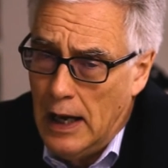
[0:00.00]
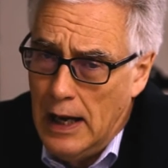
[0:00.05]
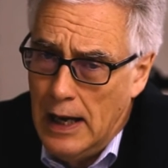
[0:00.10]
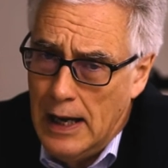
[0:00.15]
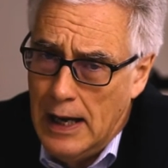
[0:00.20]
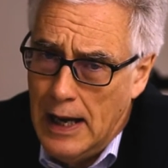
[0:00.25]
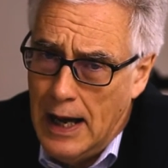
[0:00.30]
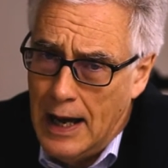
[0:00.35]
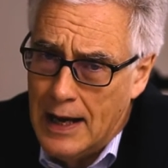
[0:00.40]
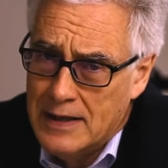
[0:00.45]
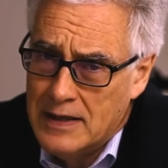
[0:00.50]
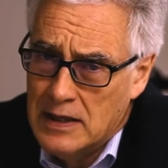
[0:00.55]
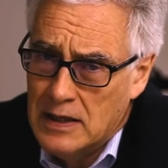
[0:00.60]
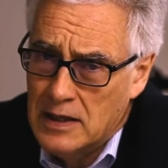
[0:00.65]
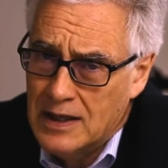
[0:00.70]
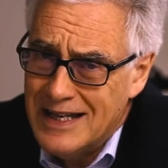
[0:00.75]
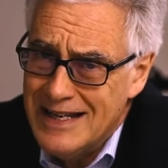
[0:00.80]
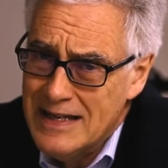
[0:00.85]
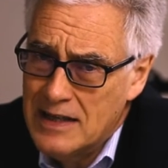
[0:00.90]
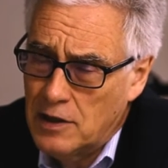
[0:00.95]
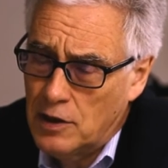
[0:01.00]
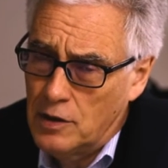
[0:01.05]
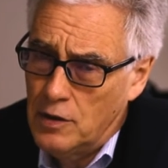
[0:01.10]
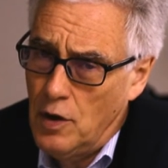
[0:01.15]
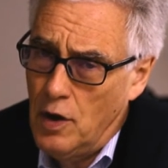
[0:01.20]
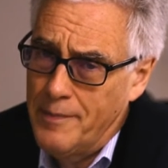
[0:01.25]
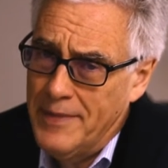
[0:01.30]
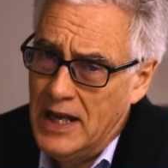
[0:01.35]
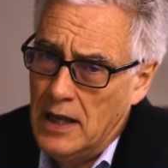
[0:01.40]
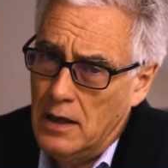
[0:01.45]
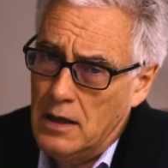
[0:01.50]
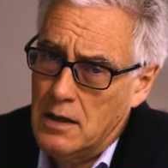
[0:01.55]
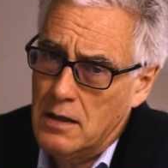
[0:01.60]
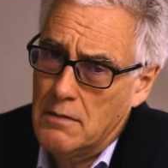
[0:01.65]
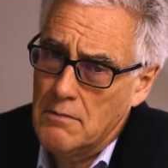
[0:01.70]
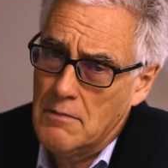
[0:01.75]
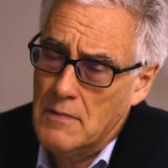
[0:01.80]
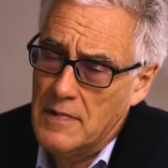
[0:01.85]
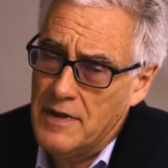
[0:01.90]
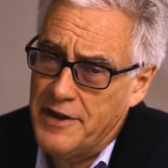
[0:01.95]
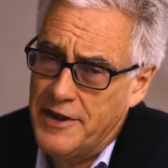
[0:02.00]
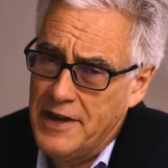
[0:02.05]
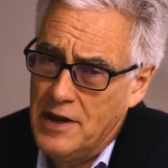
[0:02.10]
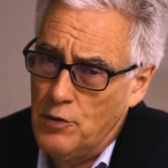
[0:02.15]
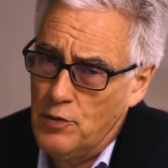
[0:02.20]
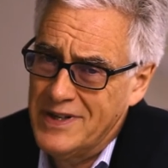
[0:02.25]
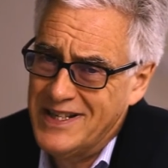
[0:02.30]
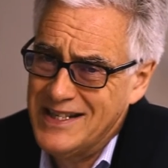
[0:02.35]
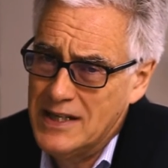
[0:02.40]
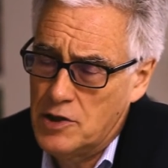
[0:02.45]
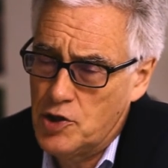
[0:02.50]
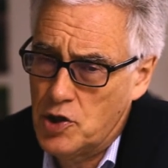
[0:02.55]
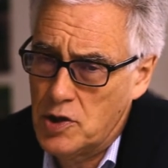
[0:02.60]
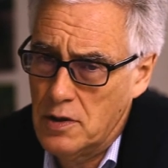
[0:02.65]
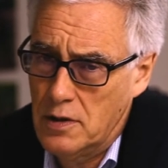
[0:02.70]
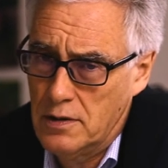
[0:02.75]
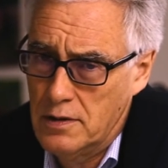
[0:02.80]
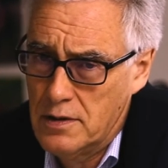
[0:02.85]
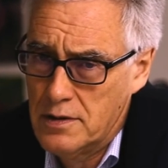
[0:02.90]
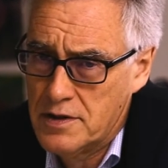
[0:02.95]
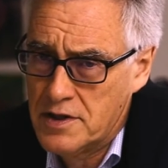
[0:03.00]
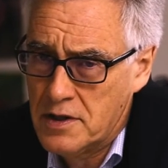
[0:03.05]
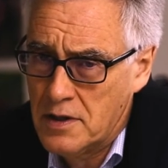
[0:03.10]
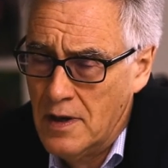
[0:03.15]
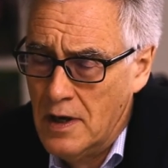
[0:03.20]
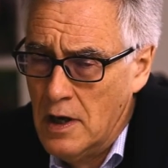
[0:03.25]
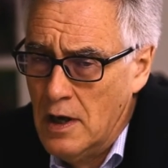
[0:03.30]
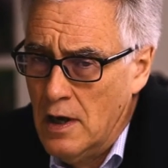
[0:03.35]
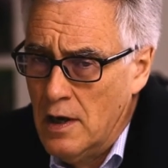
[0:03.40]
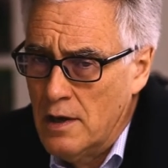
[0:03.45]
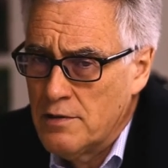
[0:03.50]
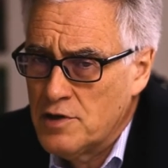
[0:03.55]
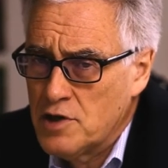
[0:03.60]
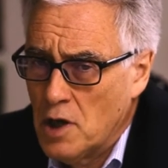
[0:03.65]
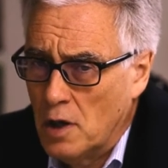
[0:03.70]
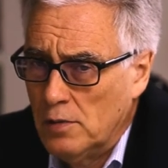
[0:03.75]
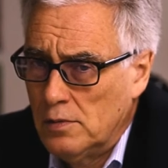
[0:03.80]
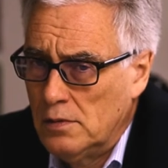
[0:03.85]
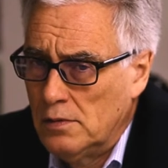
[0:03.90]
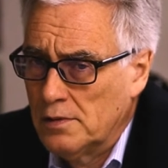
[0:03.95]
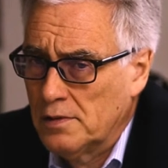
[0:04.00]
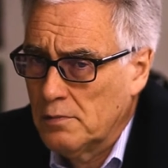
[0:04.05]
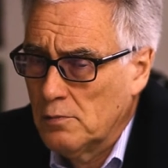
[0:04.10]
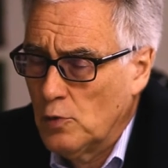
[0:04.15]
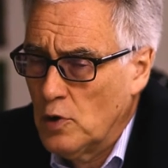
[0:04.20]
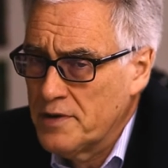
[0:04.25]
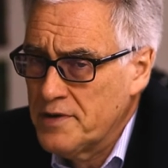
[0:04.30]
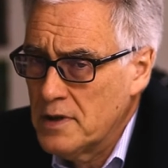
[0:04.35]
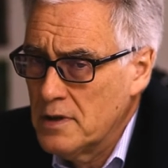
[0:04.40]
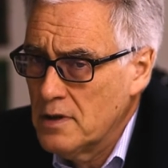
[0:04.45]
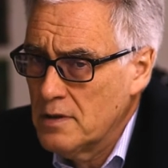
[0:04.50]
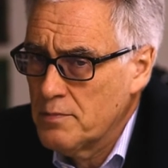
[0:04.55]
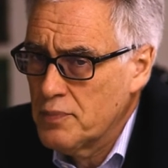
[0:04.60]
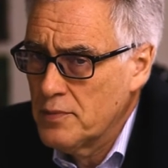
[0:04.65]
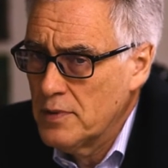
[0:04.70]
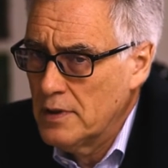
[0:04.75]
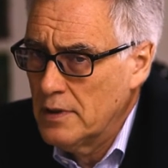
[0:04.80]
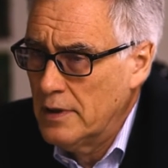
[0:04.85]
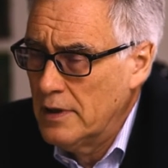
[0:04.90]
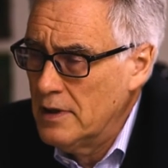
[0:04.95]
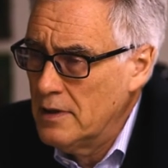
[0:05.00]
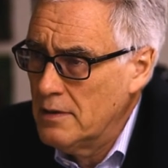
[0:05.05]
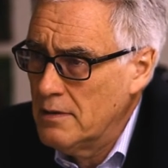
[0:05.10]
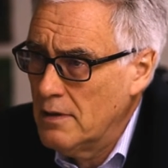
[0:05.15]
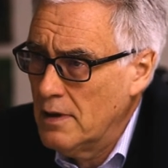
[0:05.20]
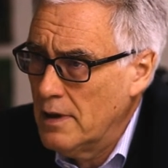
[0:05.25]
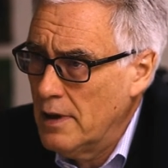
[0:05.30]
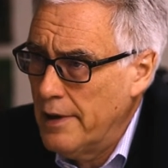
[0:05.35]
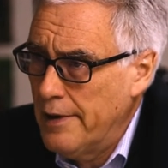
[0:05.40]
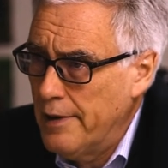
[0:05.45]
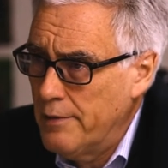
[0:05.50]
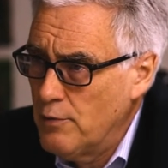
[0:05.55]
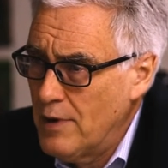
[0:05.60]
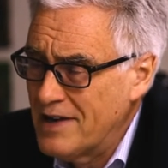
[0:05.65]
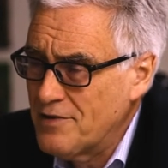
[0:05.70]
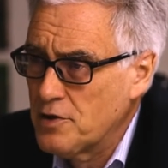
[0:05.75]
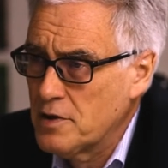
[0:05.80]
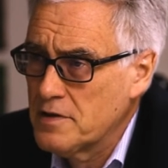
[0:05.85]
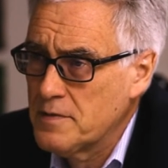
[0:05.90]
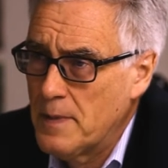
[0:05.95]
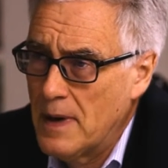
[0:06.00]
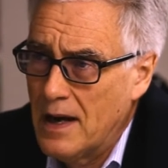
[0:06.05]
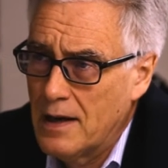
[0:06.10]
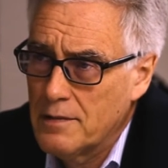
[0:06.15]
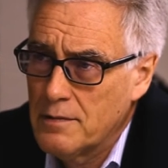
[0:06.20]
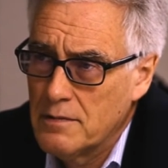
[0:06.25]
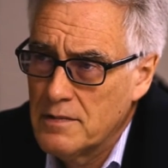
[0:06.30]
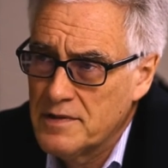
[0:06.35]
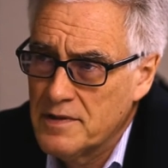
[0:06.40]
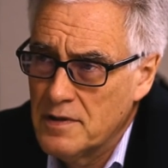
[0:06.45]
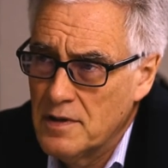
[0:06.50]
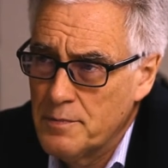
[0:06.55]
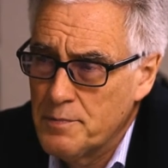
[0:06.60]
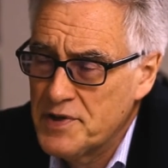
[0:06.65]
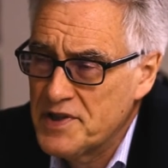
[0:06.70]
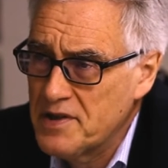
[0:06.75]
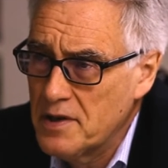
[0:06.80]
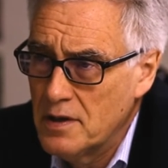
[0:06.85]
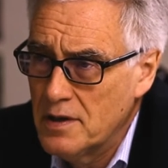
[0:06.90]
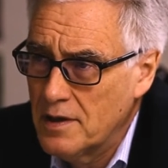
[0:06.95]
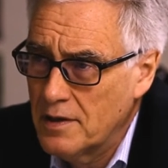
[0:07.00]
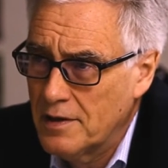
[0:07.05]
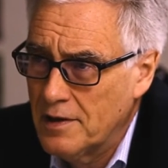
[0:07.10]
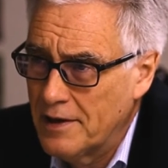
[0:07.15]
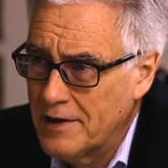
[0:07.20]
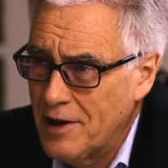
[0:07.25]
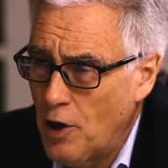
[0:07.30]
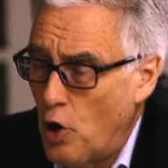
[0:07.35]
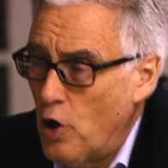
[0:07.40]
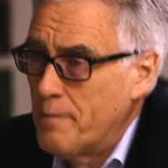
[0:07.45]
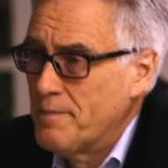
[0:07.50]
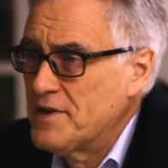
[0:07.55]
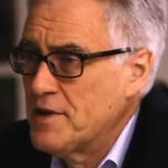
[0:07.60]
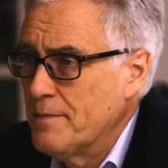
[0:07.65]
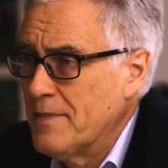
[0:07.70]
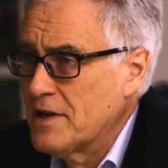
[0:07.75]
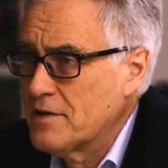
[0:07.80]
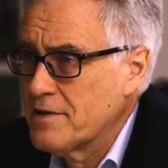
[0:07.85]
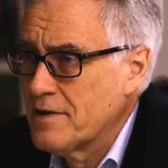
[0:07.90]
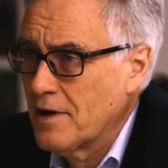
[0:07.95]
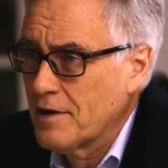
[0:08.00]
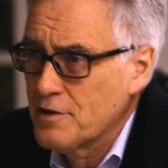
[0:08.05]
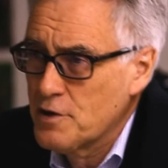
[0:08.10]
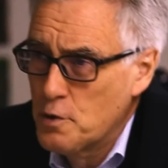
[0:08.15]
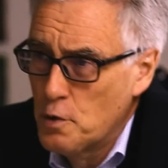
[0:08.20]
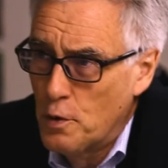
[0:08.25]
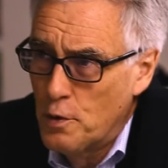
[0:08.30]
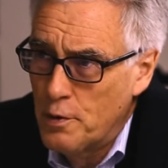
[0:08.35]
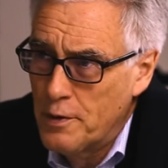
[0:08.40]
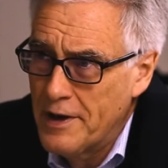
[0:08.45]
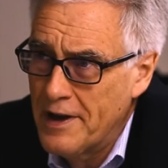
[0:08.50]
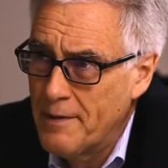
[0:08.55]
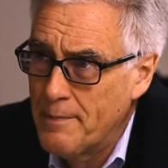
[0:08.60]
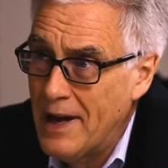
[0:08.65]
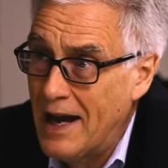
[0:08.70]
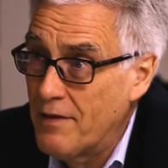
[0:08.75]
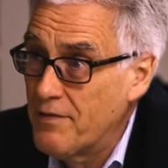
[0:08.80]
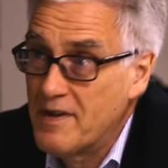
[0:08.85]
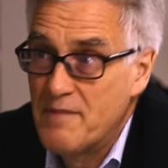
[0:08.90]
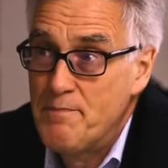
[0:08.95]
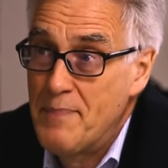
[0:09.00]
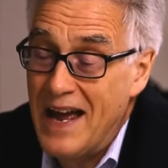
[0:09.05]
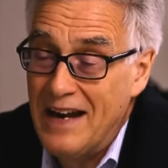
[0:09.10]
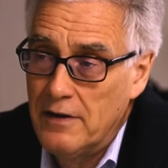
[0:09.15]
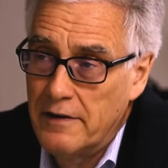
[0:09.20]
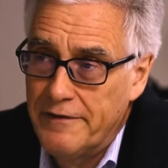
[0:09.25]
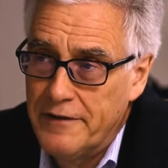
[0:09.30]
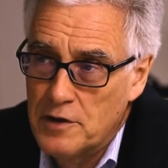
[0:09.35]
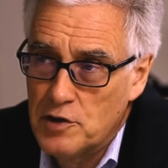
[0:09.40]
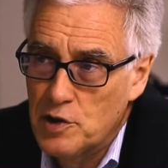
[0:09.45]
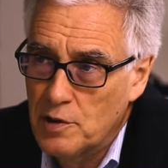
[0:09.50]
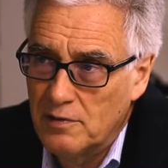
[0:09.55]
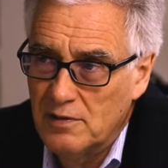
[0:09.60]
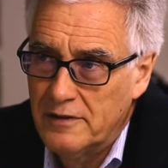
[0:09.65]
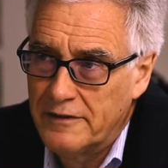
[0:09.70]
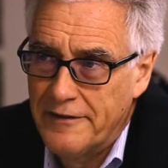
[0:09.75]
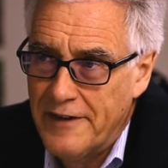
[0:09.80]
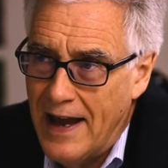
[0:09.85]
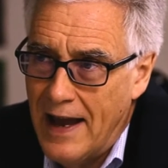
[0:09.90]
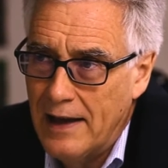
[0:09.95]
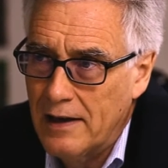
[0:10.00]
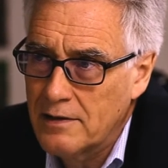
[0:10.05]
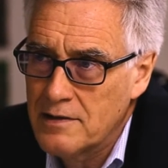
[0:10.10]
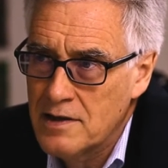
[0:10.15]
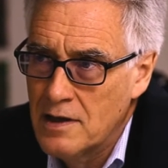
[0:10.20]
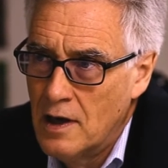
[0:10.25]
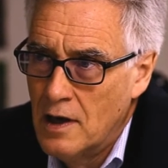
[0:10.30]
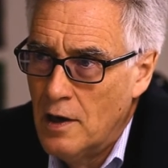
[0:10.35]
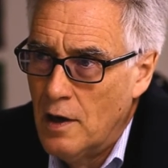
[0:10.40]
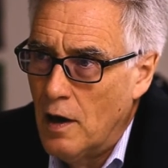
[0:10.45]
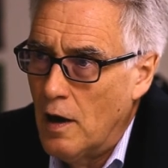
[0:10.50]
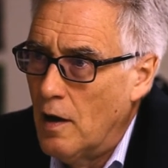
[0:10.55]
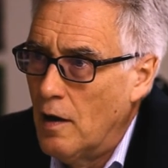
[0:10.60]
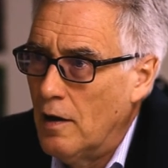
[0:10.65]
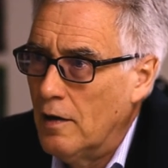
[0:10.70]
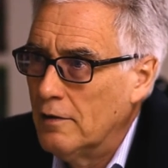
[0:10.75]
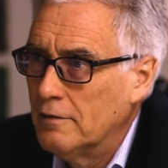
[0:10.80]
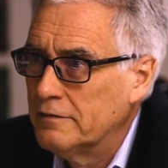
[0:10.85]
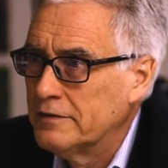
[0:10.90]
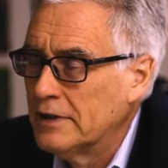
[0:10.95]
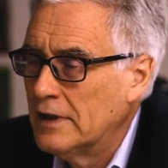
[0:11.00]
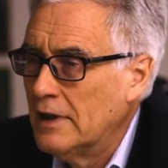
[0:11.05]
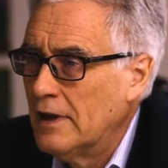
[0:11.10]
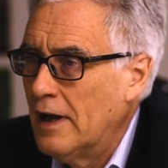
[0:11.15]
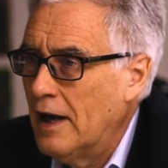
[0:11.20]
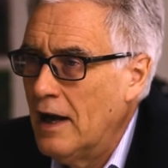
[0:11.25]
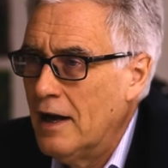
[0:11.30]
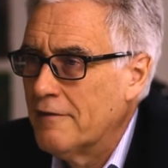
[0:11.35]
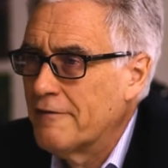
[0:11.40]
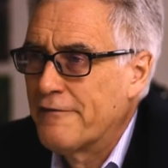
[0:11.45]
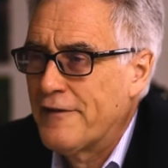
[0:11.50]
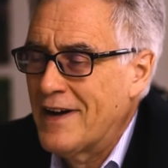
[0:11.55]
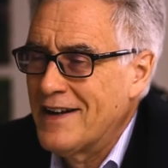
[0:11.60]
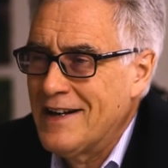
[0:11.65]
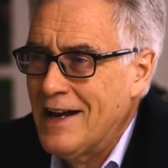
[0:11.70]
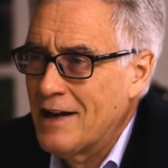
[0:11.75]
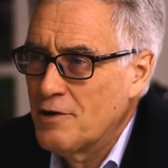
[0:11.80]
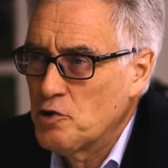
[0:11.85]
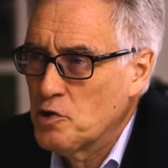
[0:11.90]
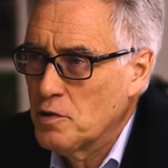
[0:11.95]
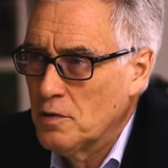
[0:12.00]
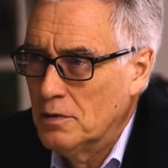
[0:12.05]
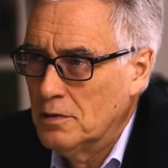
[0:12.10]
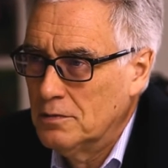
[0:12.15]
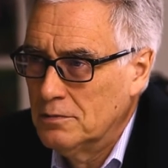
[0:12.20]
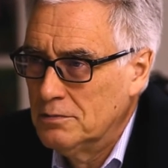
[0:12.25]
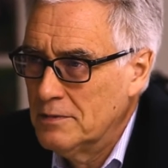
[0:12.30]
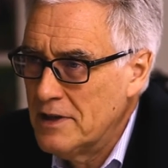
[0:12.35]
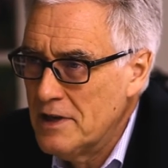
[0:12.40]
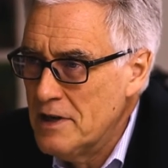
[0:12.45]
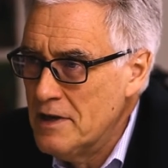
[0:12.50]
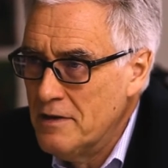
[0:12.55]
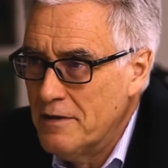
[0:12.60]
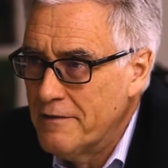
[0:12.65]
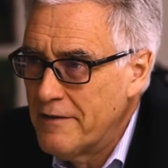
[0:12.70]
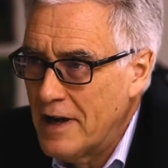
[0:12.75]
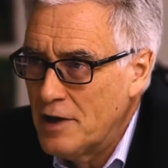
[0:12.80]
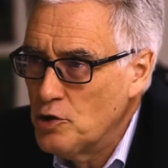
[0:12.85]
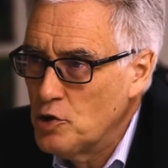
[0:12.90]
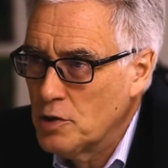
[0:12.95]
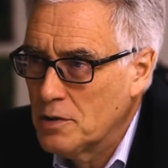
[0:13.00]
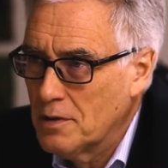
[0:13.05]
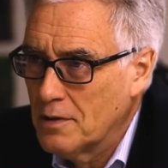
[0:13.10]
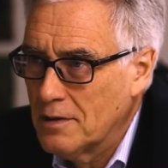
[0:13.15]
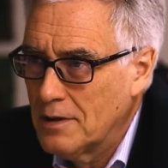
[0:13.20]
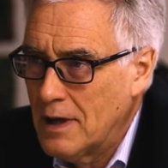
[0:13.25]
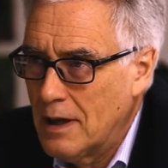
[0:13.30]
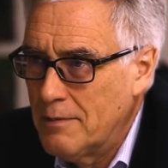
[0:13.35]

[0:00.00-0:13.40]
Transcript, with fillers: Uh, I think economic theoreticians told what, in, a, in a retrospect, was an absurdly optimistic story about the beneficial effect of uh, financial innovation.